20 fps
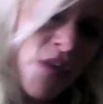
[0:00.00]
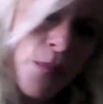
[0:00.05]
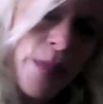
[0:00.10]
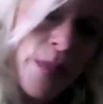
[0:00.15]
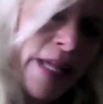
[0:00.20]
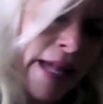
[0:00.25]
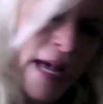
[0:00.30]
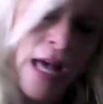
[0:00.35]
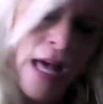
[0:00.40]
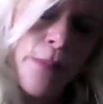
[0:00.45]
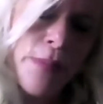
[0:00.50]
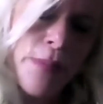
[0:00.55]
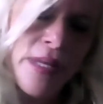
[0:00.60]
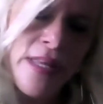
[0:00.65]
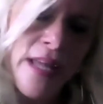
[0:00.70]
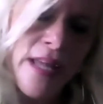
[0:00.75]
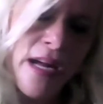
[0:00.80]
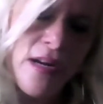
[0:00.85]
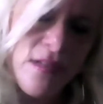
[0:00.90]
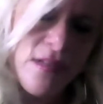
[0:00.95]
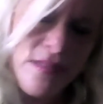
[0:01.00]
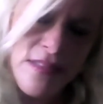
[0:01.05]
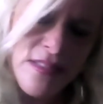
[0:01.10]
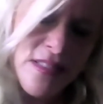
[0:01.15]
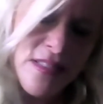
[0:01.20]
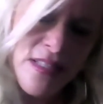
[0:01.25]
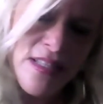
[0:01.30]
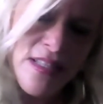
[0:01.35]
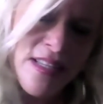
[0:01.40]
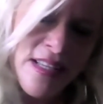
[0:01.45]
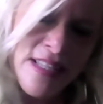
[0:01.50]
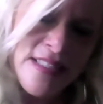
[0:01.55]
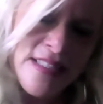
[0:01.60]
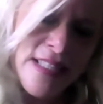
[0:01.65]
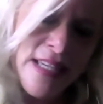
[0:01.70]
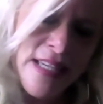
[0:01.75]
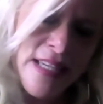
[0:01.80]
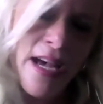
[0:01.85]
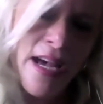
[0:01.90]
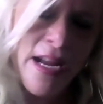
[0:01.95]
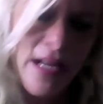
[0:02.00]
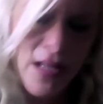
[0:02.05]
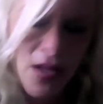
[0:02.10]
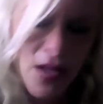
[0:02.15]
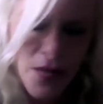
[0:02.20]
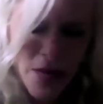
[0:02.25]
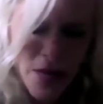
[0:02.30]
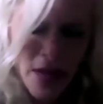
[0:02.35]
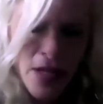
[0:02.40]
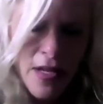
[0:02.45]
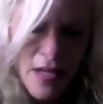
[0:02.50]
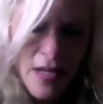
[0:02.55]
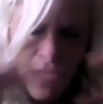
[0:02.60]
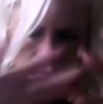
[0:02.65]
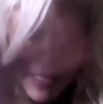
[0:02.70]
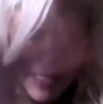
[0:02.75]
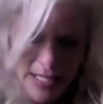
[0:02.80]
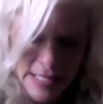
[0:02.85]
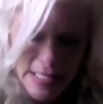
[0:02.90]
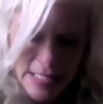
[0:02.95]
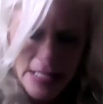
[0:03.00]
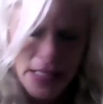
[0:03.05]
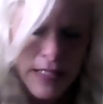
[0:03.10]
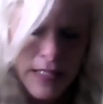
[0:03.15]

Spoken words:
be happy now, to kind of cleanse and